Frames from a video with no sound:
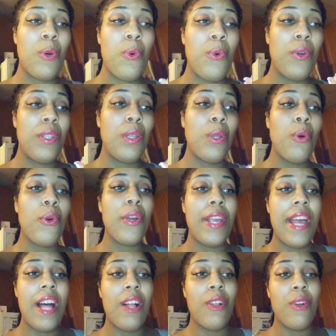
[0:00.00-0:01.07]
on
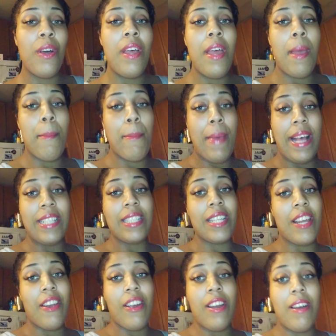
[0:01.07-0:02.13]
L'Oreal
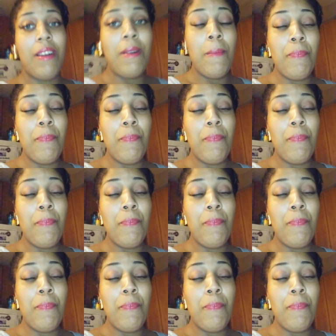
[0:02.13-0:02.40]
mascara.